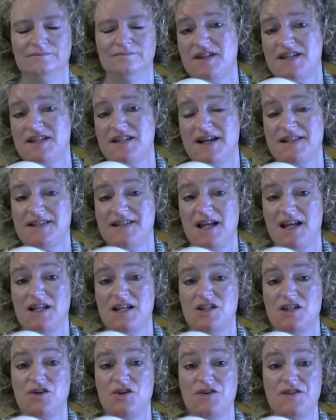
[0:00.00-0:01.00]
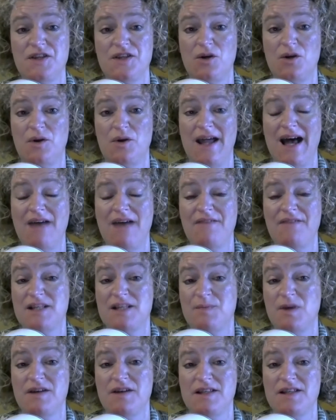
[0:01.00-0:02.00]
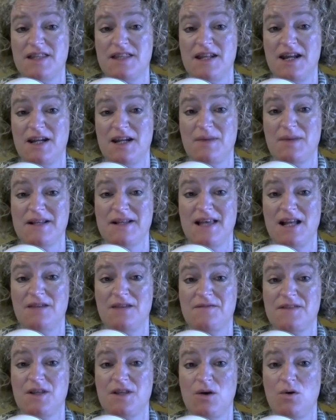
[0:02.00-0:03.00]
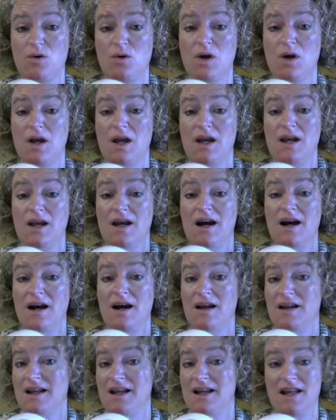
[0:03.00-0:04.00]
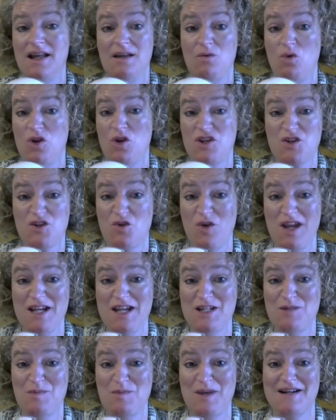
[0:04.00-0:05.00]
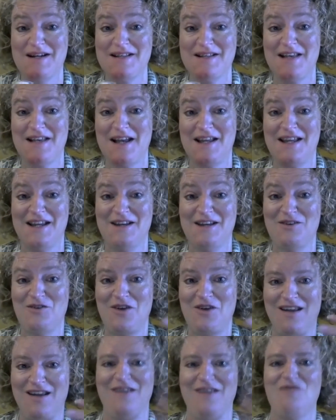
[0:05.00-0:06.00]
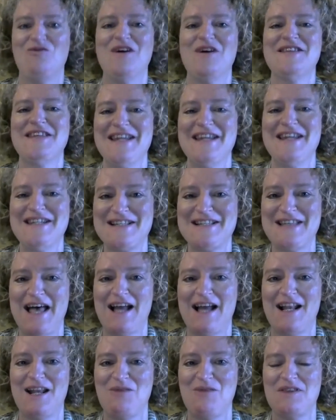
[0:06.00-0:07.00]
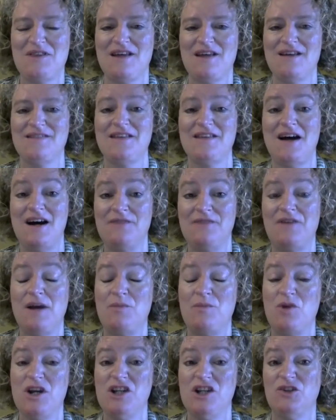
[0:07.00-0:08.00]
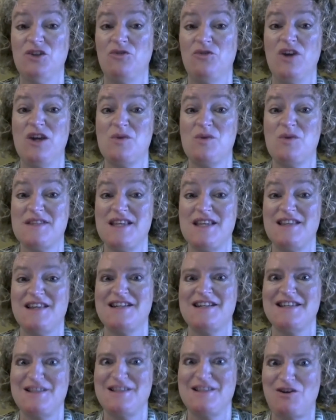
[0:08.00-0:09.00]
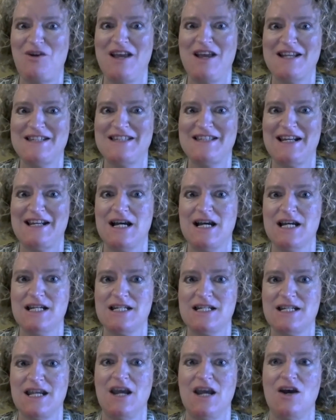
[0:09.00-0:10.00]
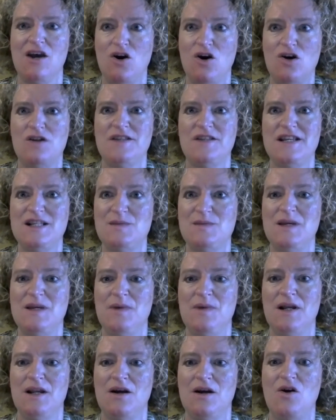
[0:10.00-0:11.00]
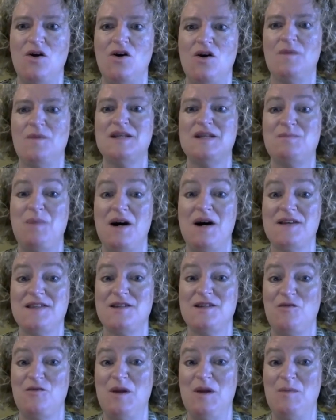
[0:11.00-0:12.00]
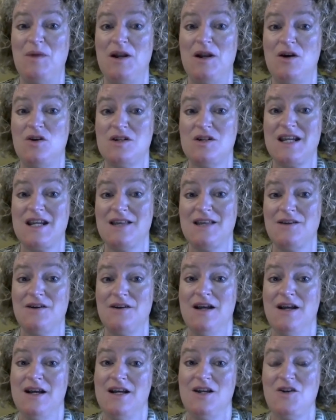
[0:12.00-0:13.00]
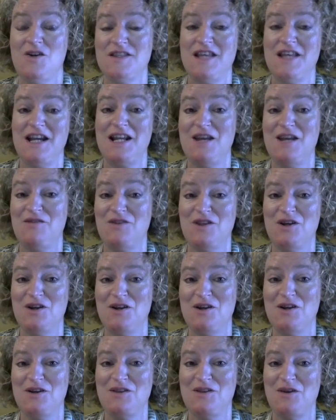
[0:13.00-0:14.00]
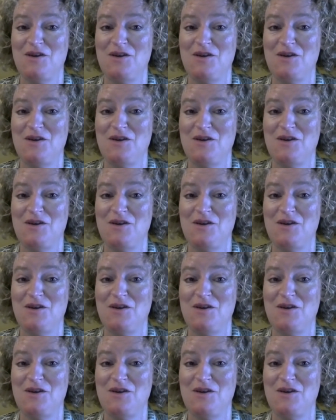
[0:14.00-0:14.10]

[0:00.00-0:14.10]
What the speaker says: fantastic. And it does, and I have experienced the night myself, so, which is great because I can resonate exactly with the high vibration frequency that is created that night. All these people, all these positive people all together, doesn't that give the